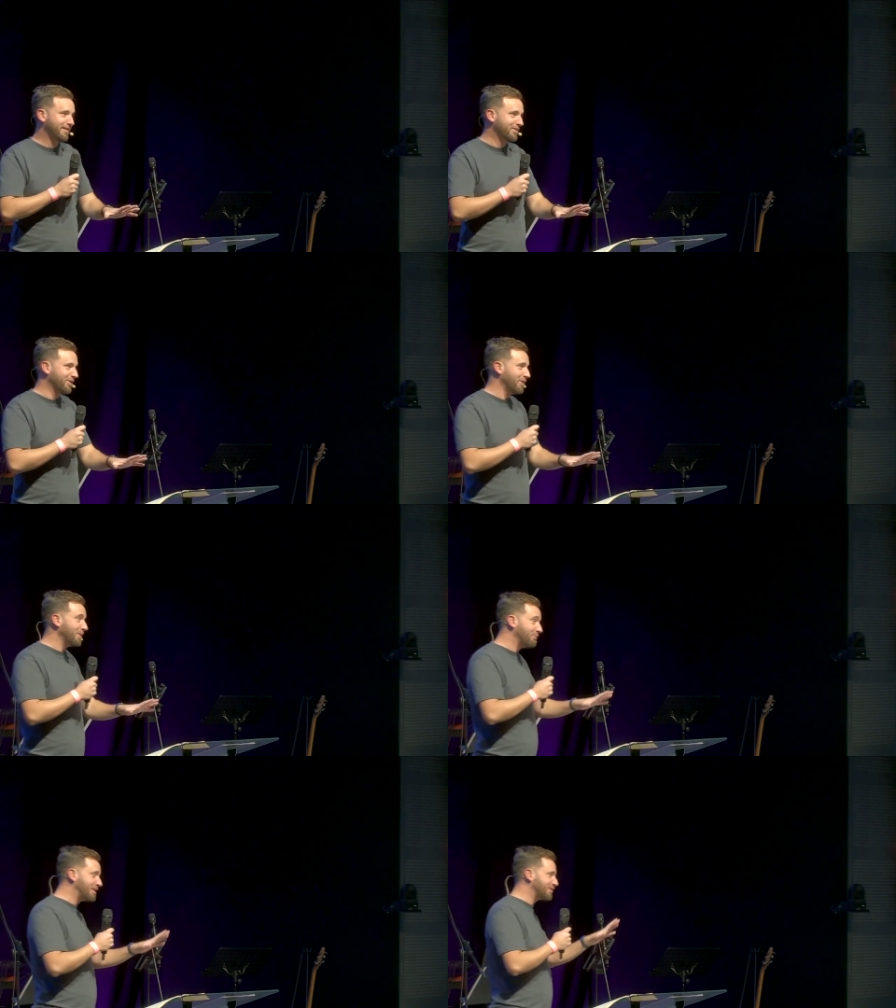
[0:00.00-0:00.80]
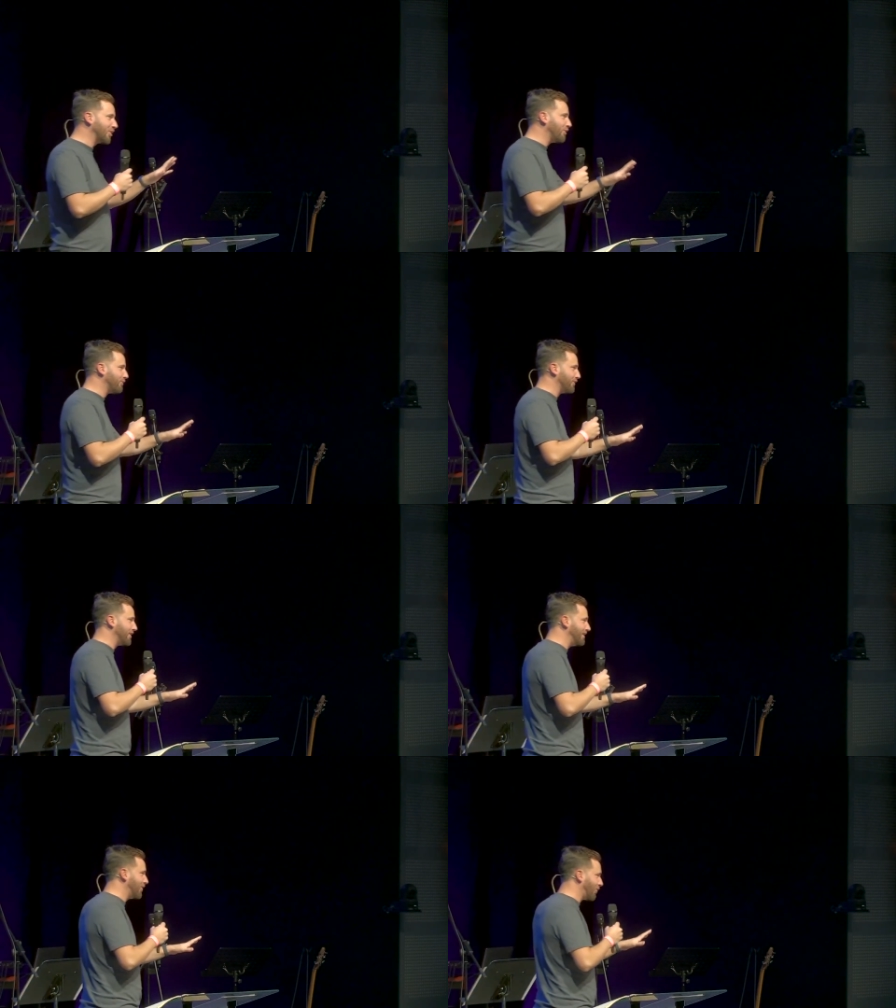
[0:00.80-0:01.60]
Right? We, we scoff at
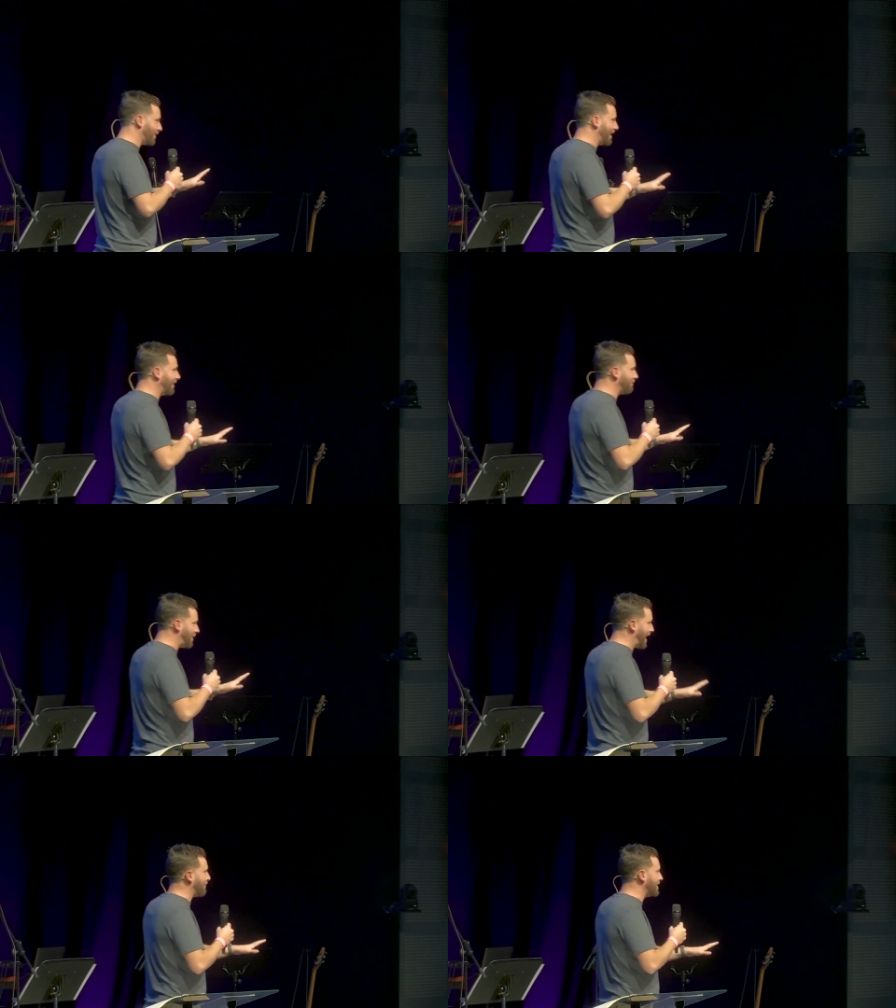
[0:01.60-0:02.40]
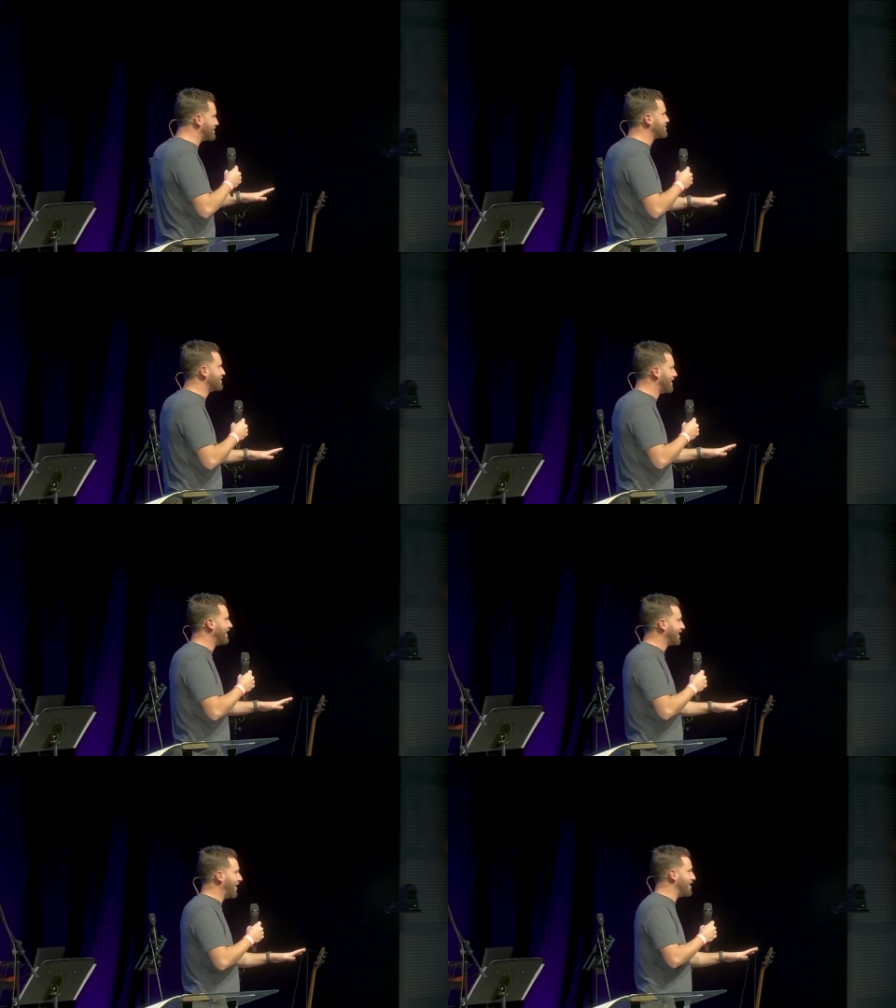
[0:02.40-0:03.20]
the L'Oreal Paris
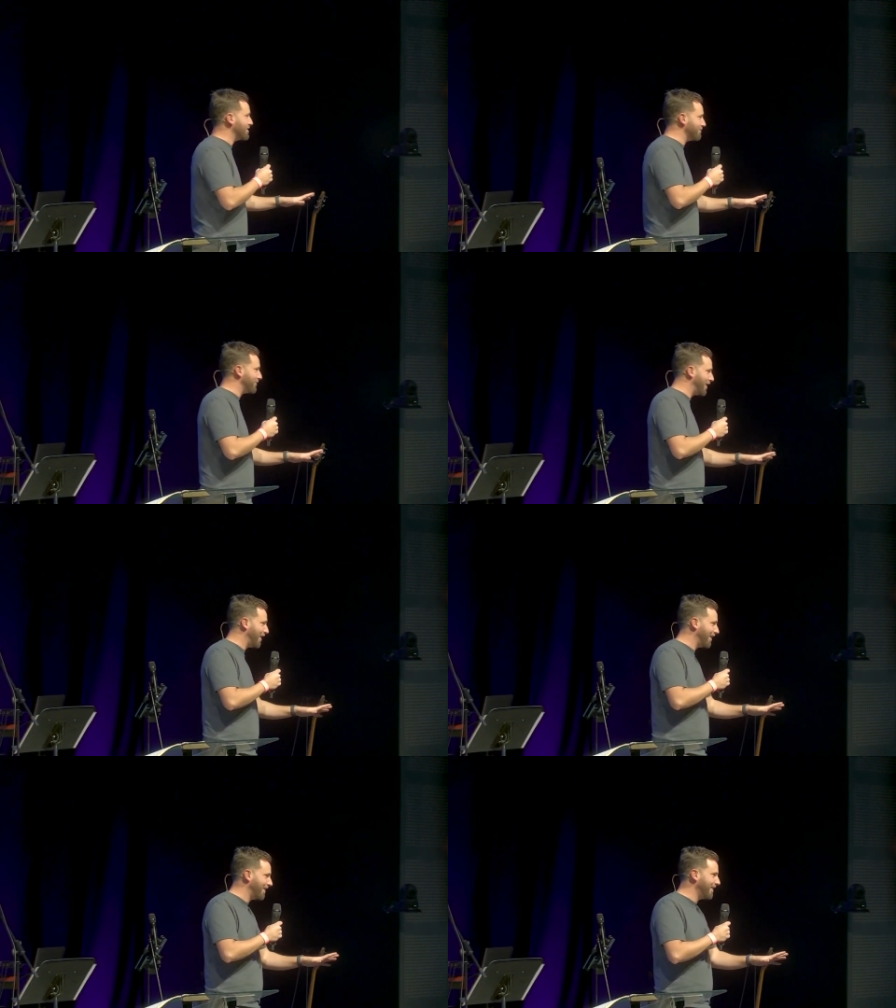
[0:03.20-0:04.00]
kind of uh,